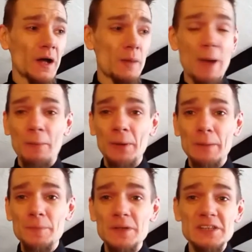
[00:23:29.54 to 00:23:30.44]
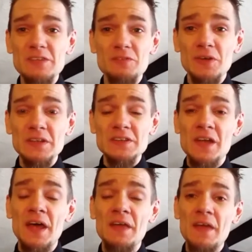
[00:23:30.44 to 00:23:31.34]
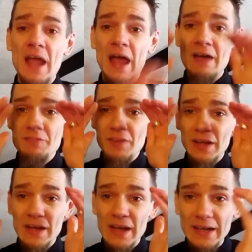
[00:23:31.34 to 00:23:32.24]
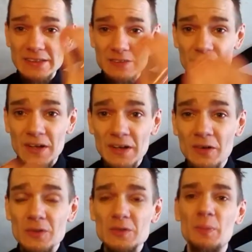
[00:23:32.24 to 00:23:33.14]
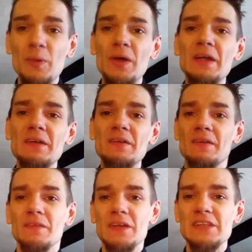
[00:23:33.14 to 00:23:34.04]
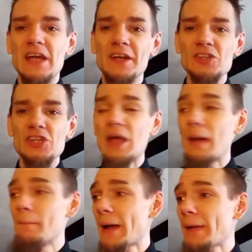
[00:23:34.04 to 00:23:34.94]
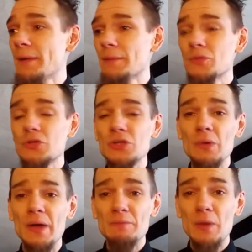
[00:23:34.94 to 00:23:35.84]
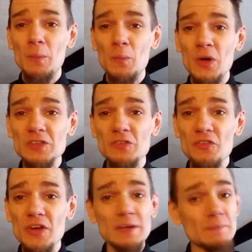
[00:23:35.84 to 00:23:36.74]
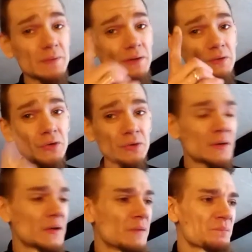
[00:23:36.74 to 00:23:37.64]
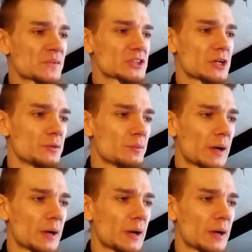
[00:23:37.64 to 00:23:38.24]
power companies, different things like that, they have collectively got to put in this energy and pay people to do it. No one works for free. So,